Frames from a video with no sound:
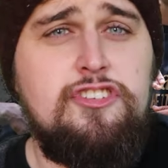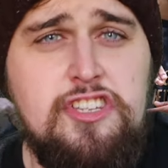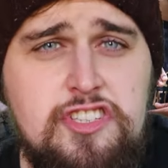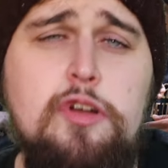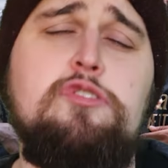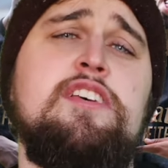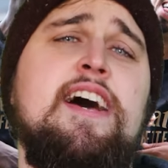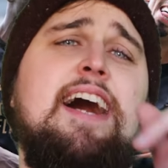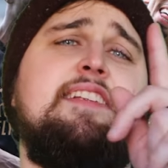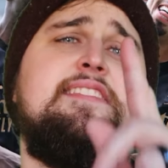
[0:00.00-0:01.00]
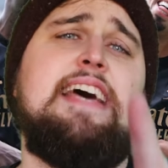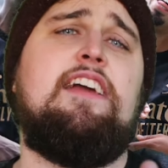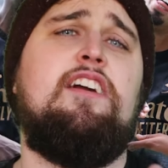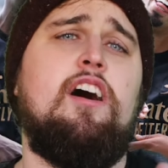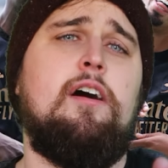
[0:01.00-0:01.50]
Jesus and
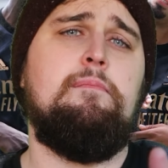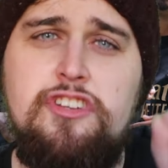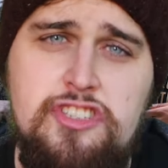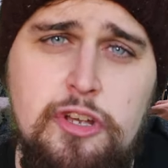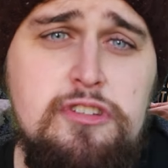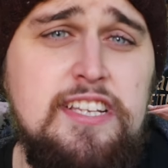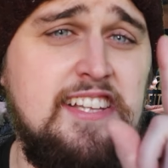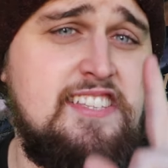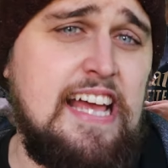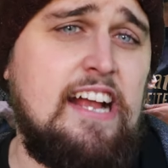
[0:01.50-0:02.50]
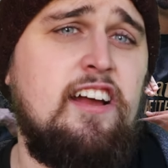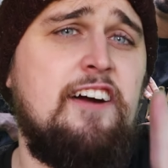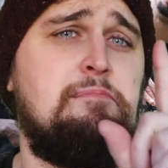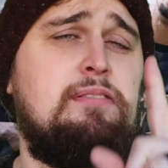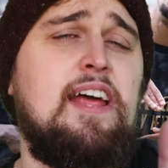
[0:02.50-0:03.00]
Saka
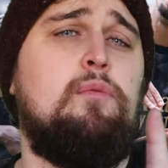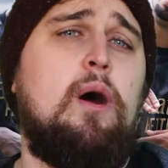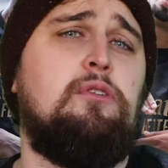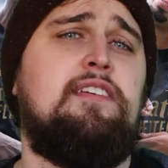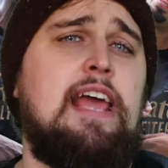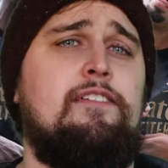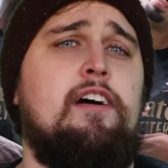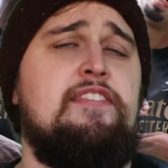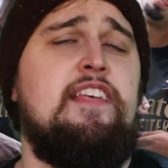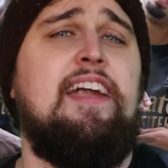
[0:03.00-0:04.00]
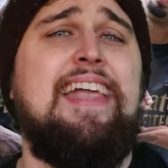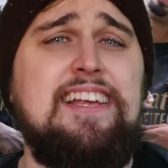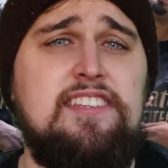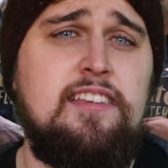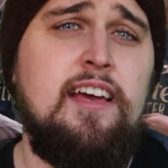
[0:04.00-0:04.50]
have played well together in the
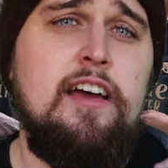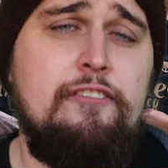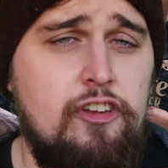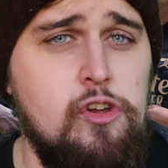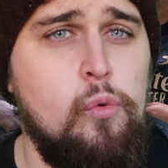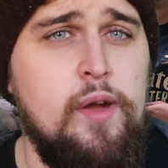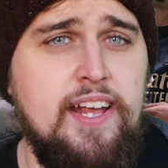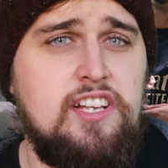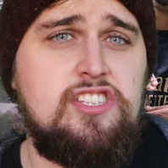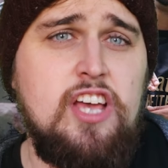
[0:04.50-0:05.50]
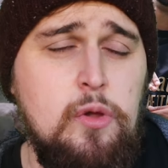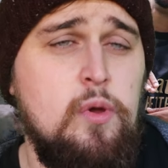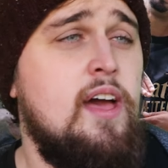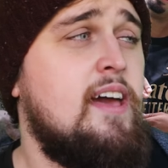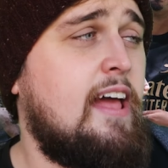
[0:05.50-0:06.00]
last few weeks.
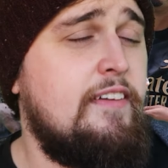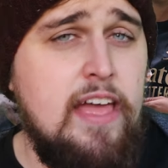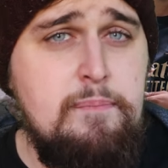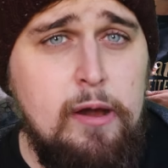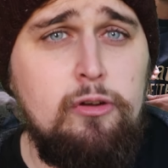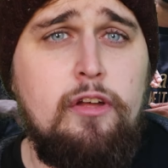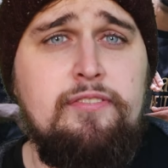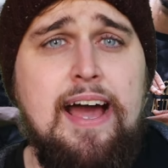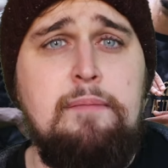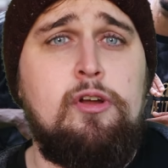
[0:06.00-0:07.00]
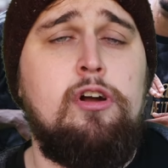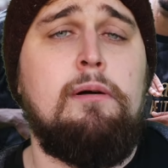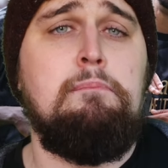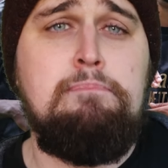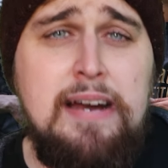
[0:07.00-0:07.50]
So, can they build on that and become
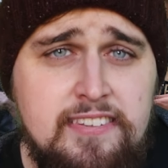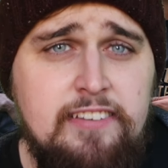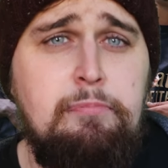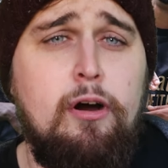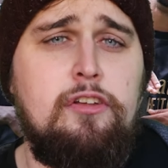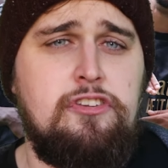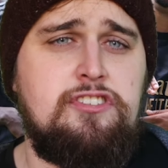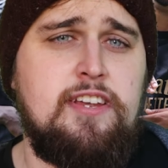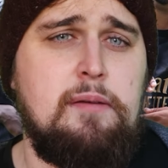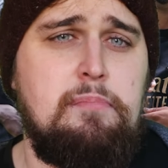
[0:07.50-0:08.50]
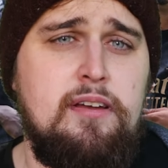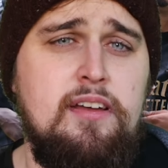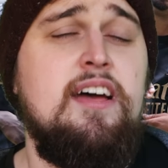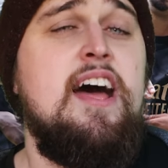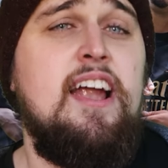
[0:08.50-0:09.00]
a massive partnership?
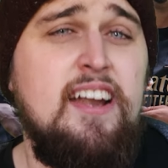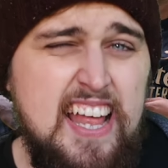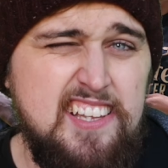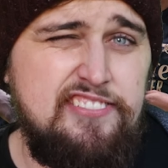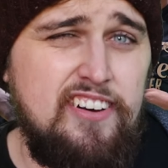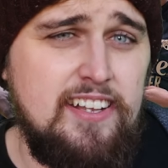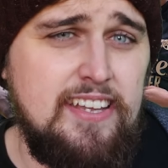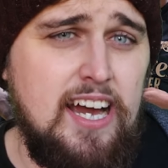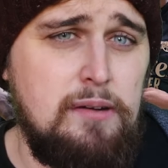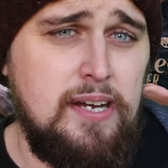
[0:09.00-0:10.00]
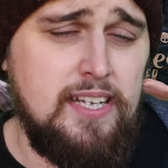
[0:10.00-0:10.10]
Let's find out,